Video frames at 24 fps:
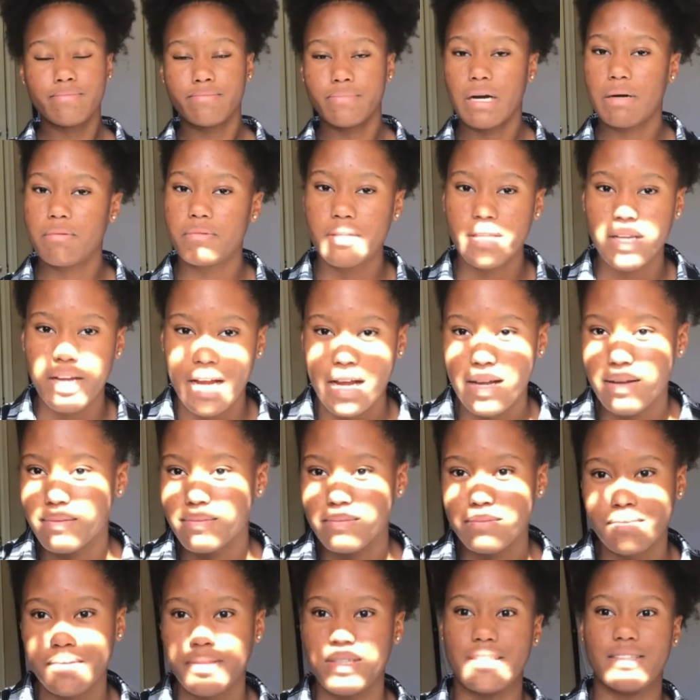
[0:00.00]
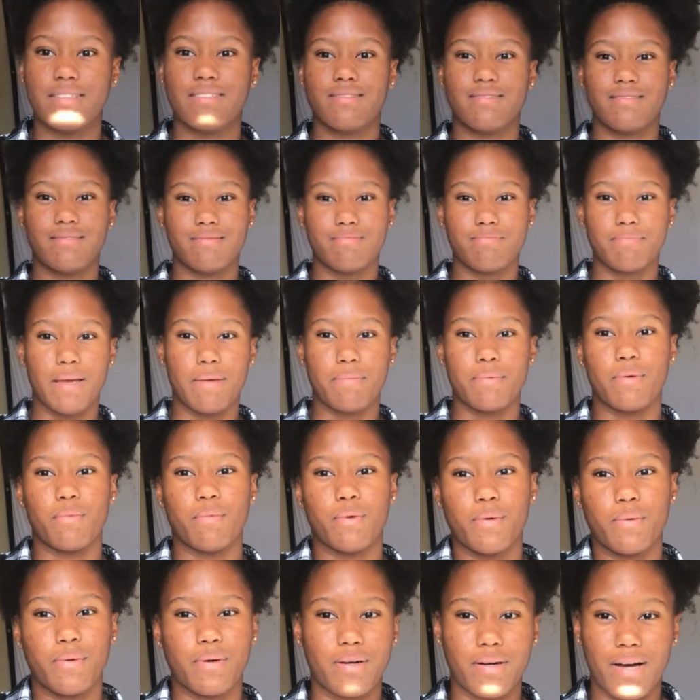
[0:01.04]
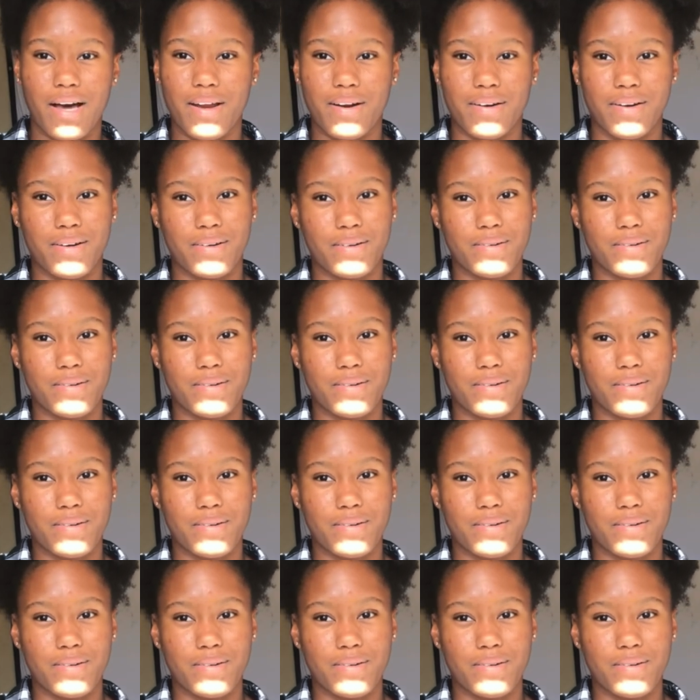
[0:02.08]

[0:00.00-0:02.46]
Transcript: Probably not, but maybe we will. I don't